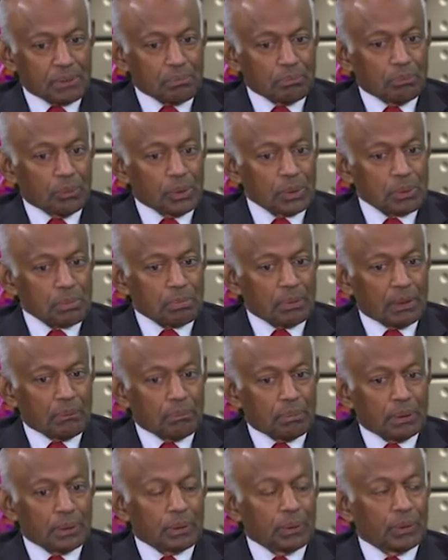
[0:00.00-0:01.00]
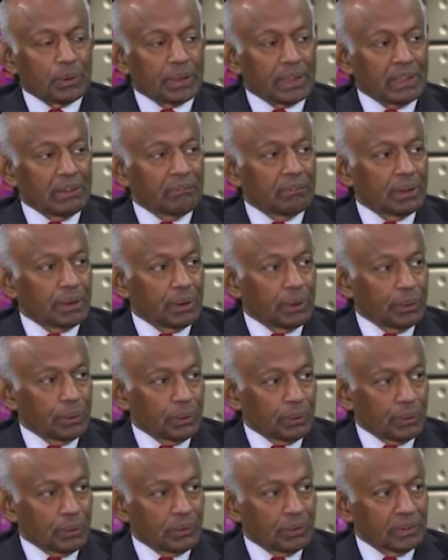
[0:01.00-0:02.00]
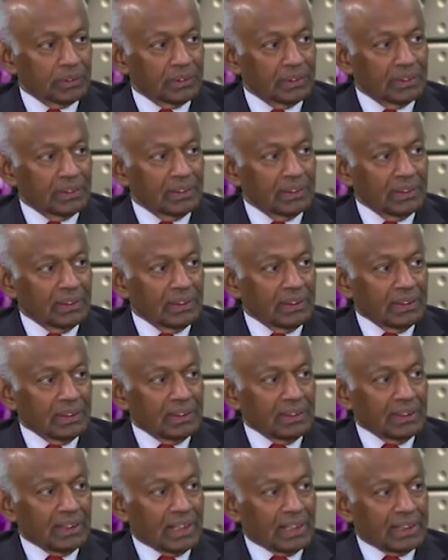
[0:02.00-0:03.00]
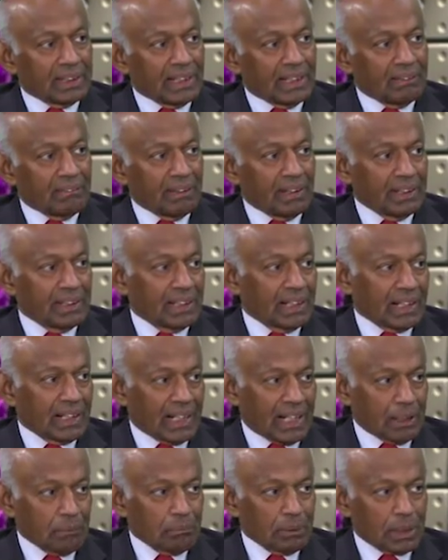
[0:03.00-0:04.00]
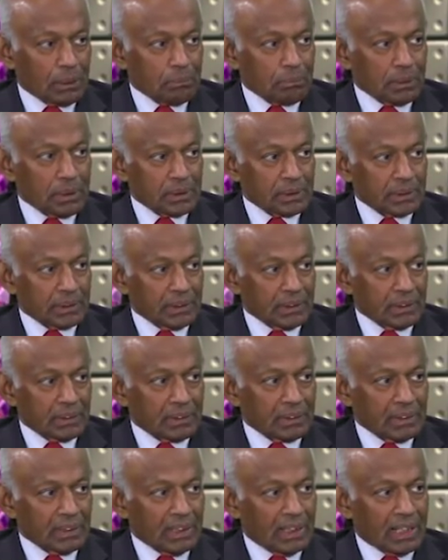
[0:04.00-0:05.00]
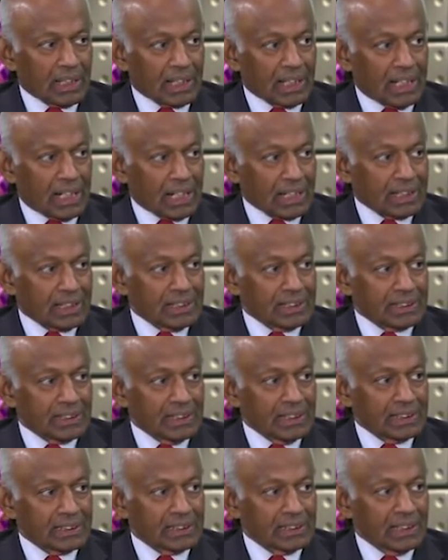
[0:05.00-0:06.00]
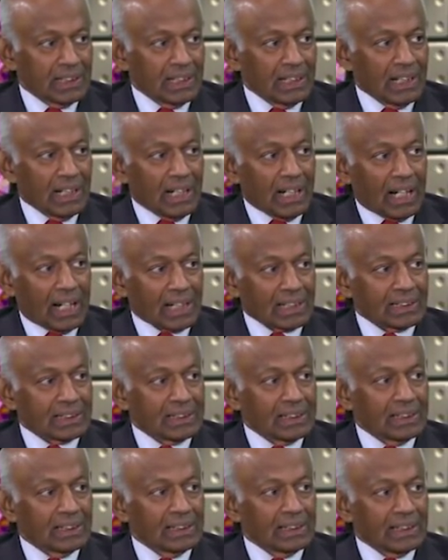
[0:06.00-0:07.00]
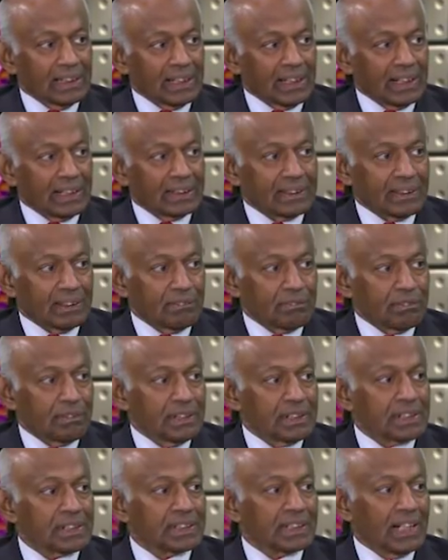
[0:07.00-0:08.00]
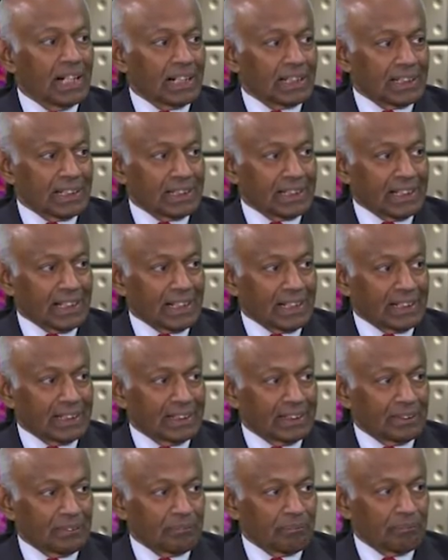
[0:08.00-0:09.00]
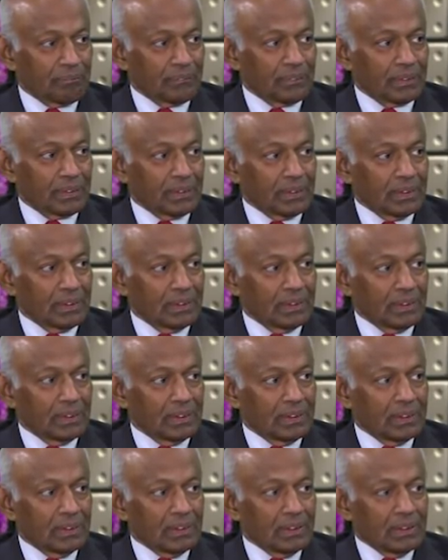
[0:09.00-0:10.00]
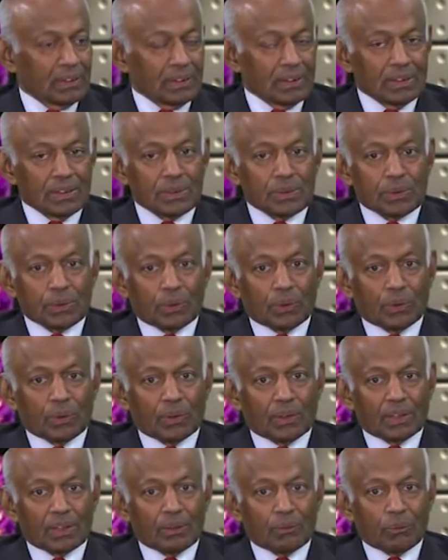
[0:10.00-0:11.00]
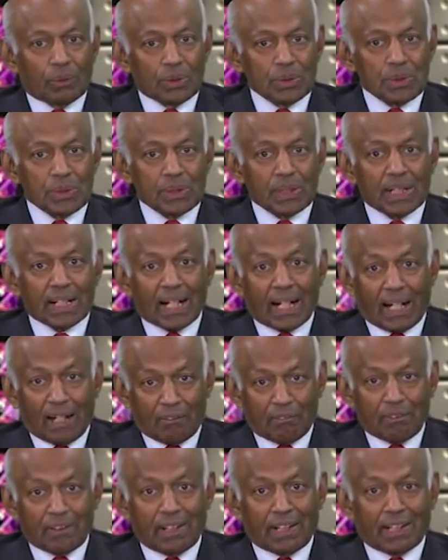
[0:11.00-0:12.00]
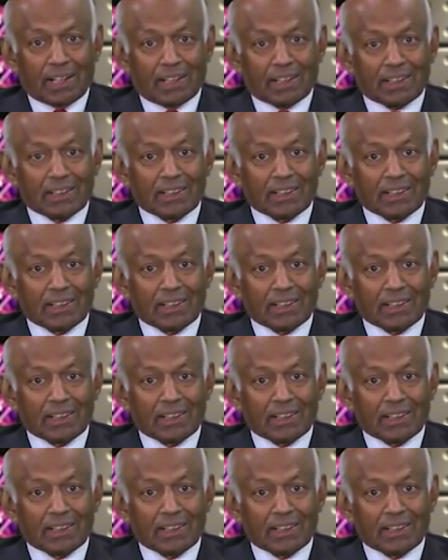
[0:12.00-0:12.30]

most people don't even know that they have either high blood pressure or heart disease until they get the first heart attack. Mm-hmm. So once you are aware,